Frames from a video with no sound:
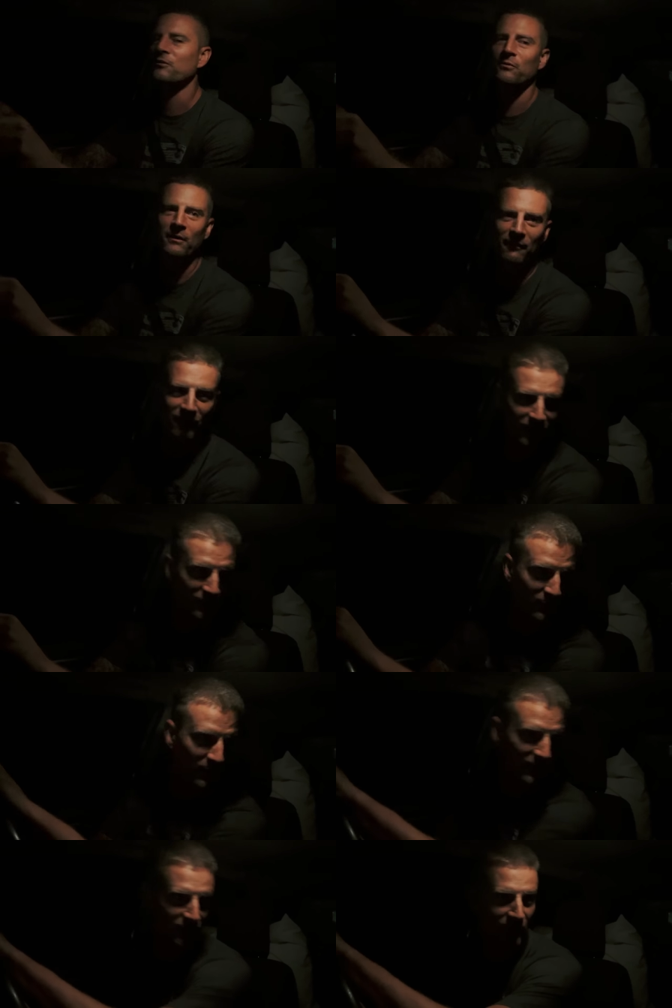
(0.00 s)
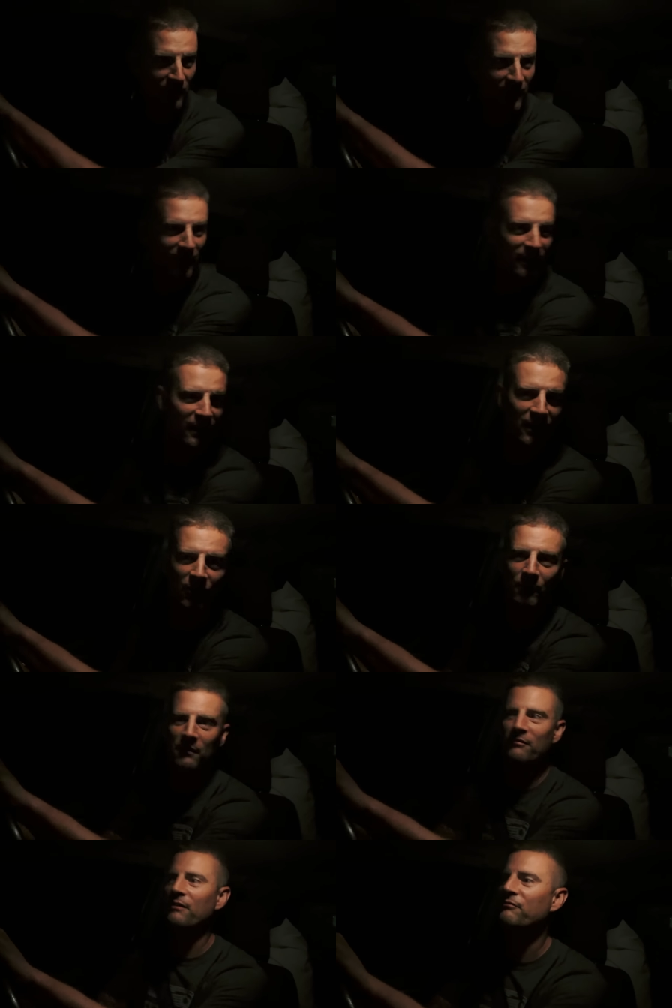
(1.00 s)
It's one of those ones where a little
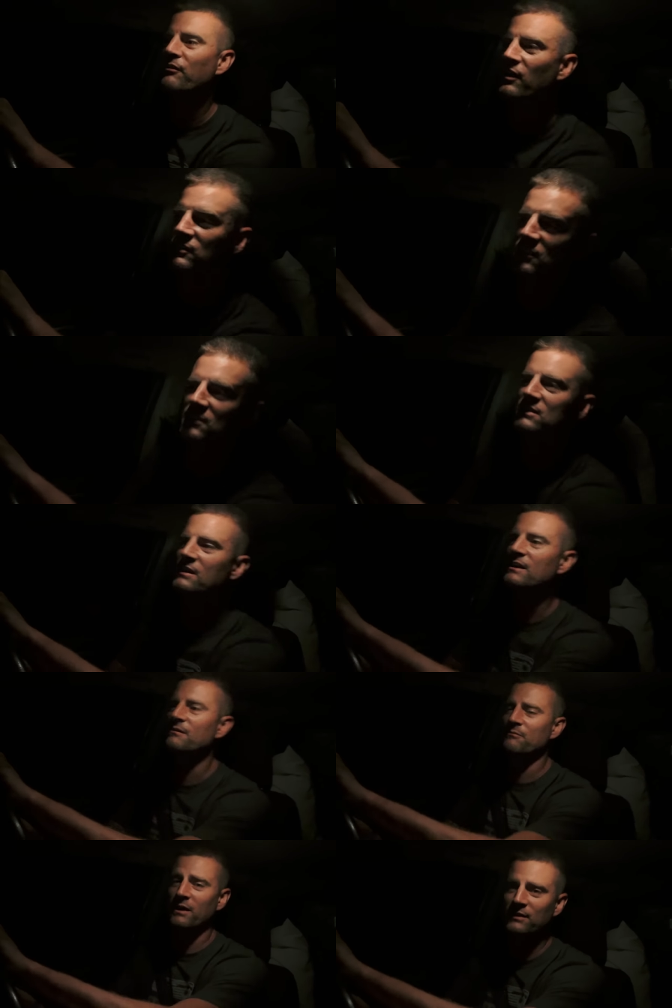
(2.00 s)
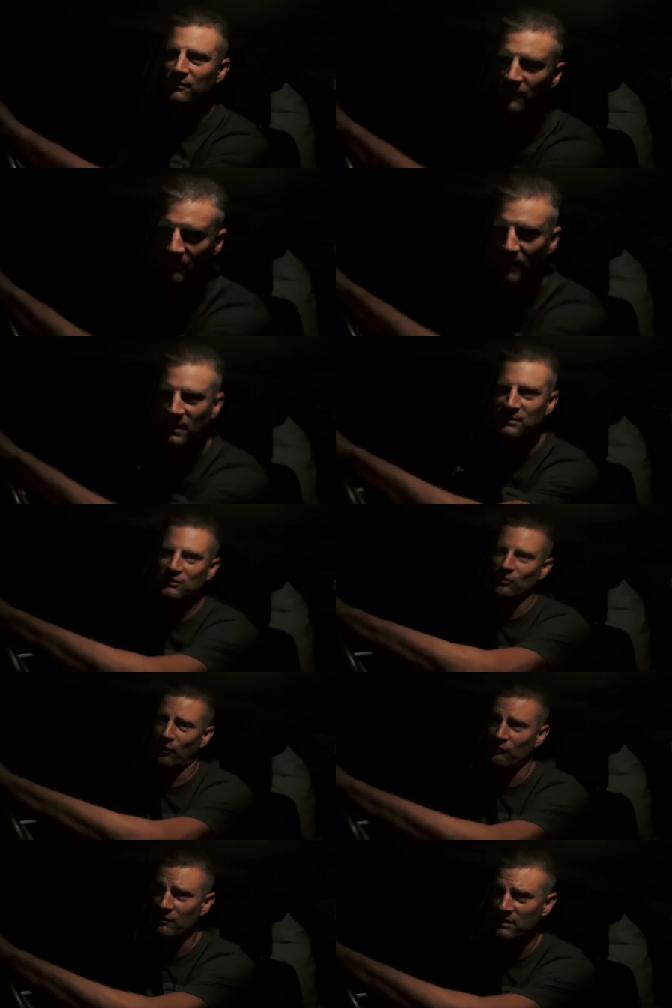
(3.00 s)
bit of adversity makes for the best
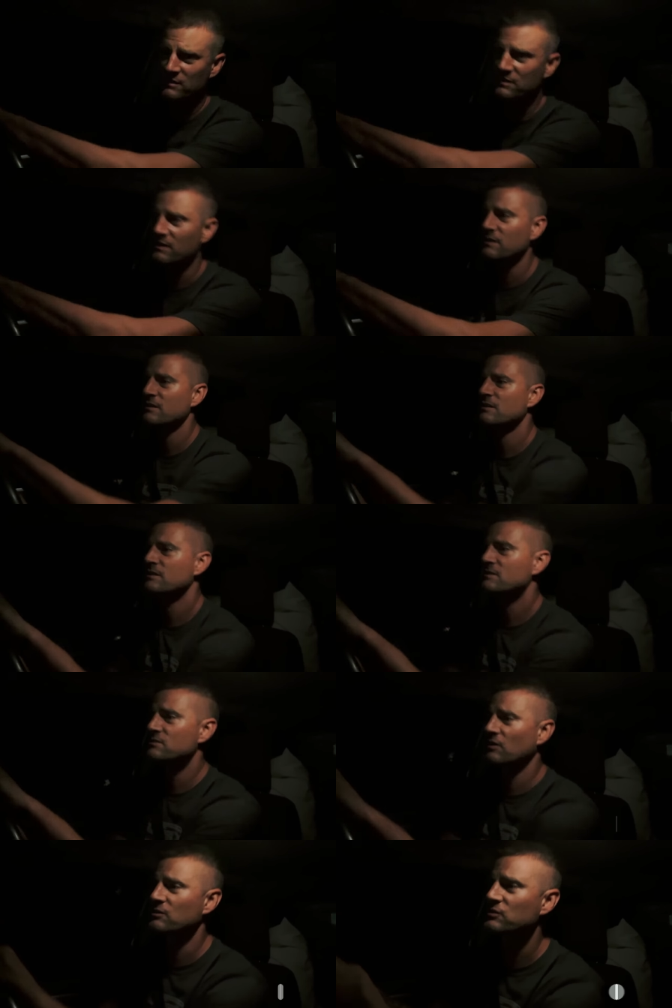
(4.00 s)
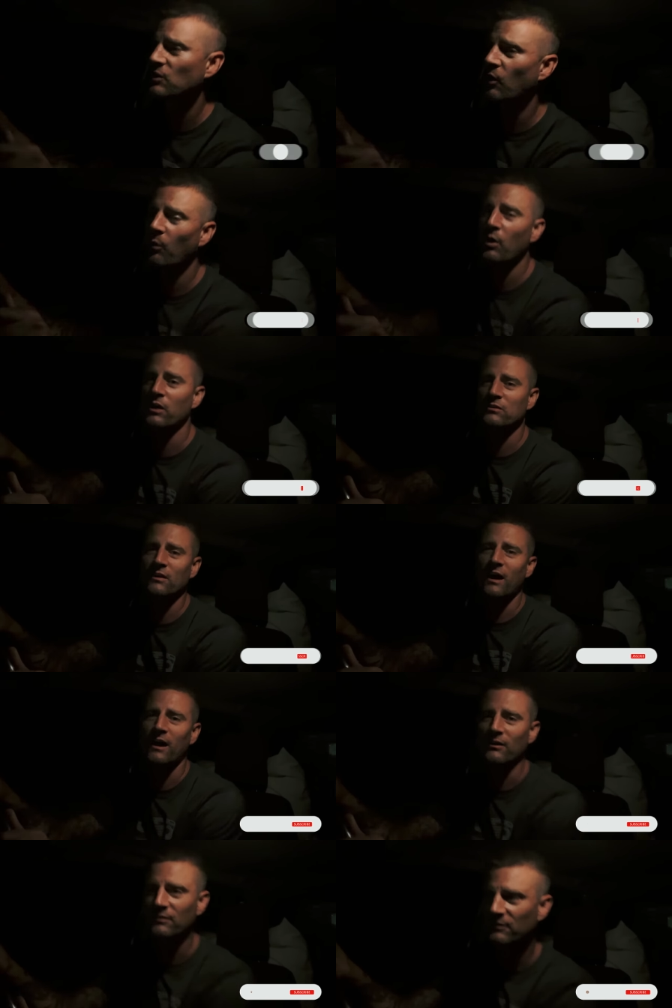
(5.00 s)
stories, as long as it all works out.